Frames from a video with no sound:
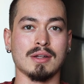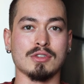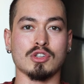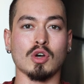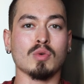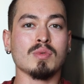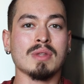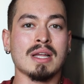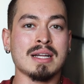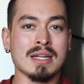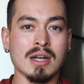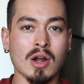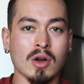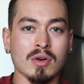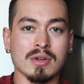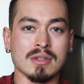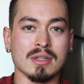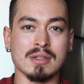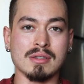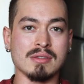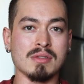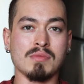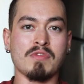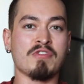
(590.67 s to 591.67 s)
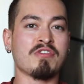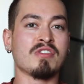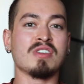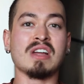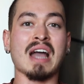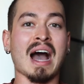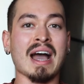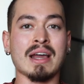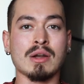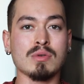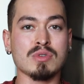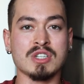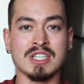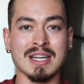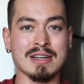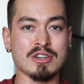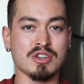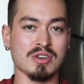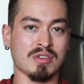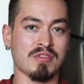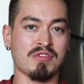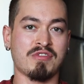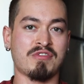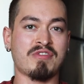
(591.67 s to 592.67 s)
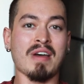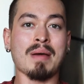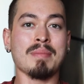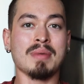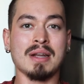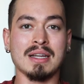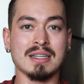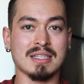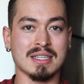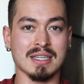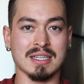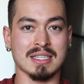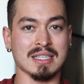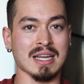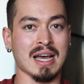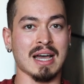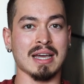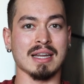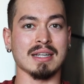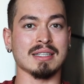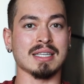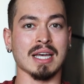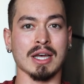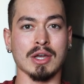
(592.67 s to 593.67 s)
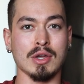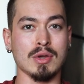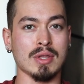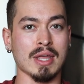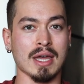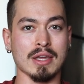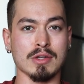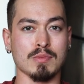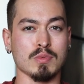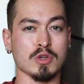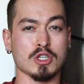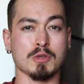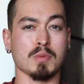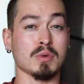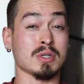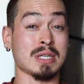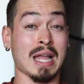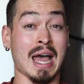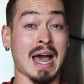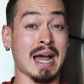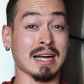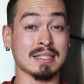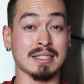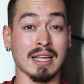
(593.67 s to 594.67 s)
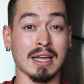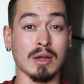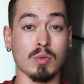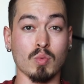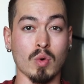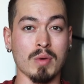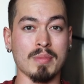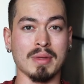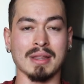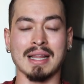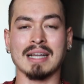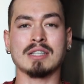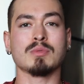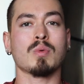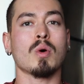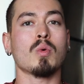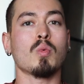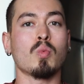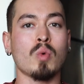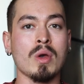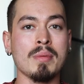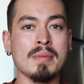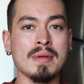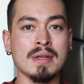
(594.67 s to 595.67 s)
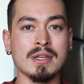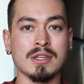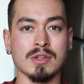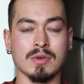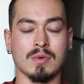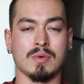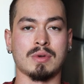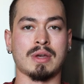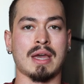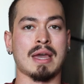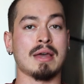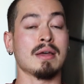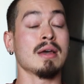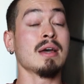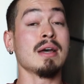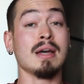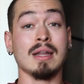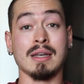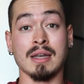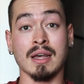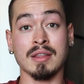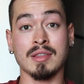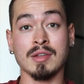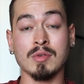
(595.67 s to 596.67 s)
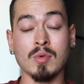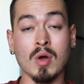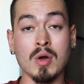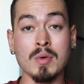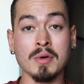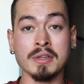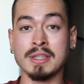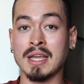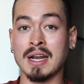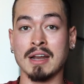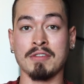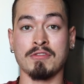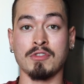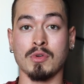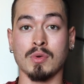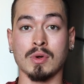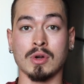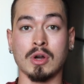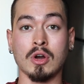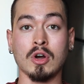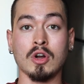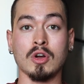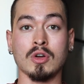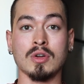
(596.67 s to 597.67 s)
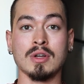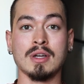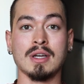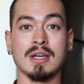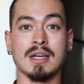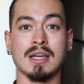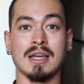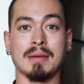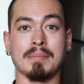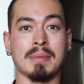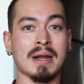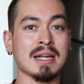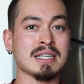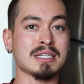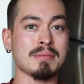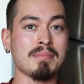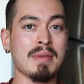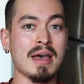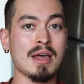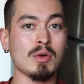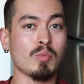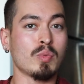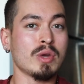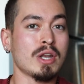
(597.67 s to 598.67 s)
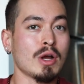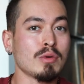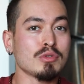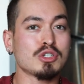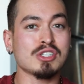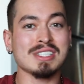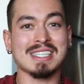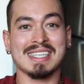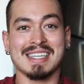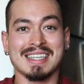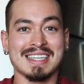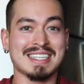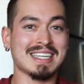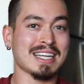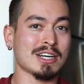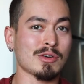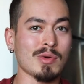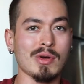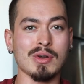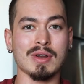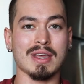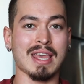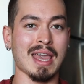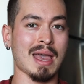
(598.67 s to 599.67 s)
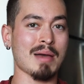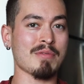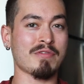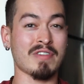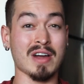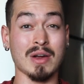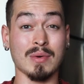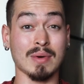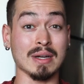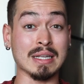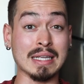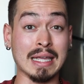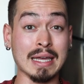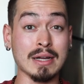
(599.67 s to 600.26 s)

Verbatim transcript: Don't let our gynocentric feminine society tell you that we're supposed to act like women. That's what women do, okay? Nothing wrong with that if you're a girl. But as men, we don't just sit around a campfire and